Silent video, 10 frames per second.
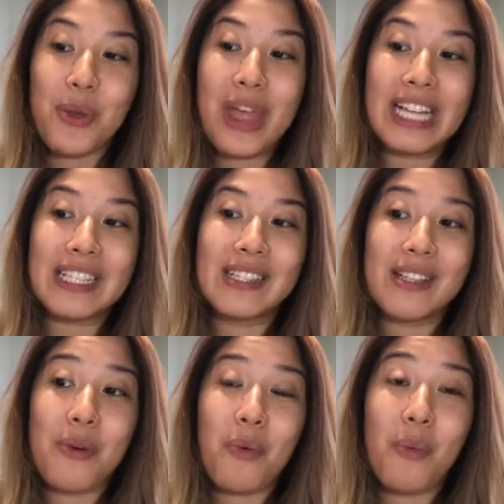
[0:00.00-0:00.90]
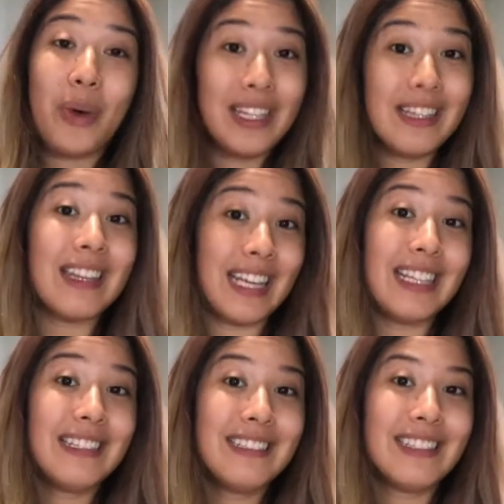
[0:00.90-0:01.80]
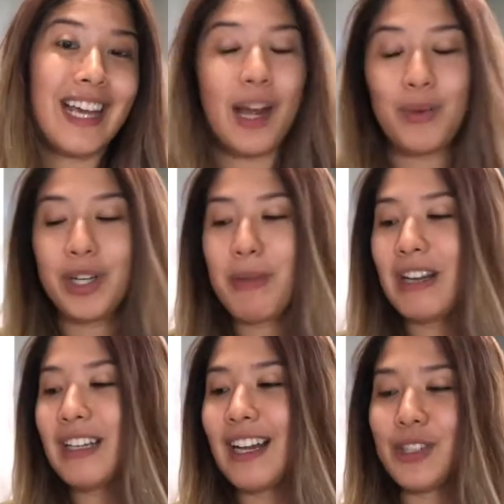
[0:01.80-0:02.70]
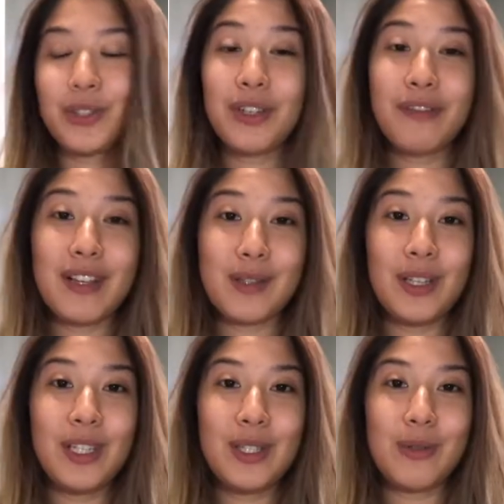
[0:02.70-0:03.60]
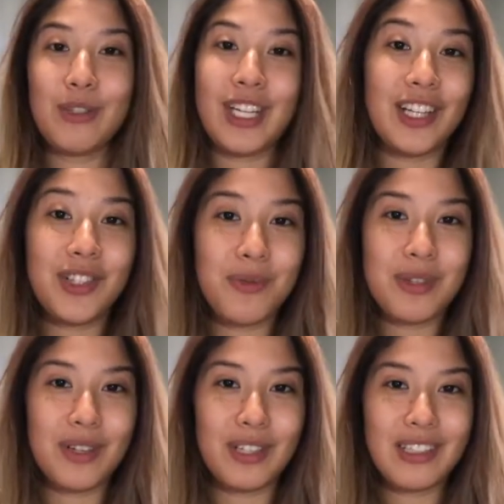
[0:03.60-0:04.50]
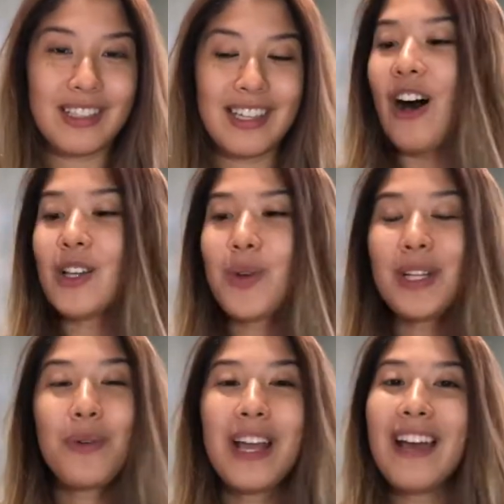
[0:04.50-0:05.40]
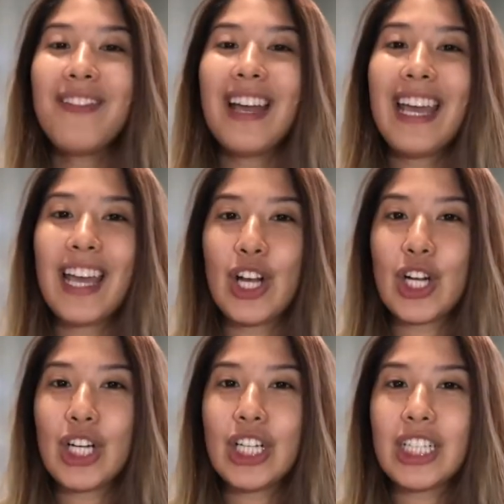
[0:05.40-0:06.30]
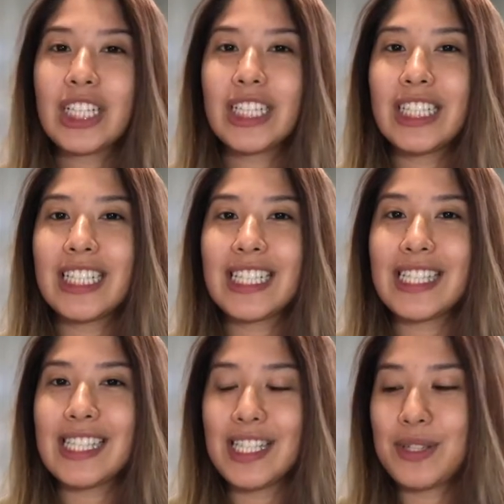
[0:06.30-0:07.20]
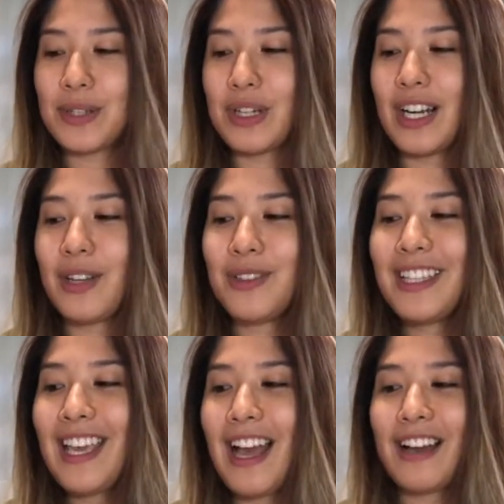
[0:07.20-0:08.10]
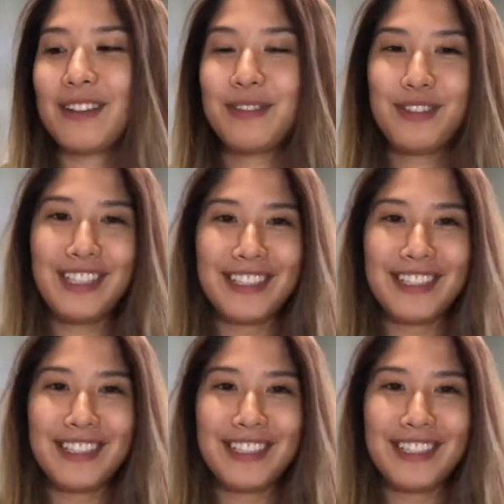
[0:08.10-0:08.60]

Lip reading: that's one thing that I'm worried about. I don't know if that's going to change the result. Also, I don't have a hair cutting scissor. I only have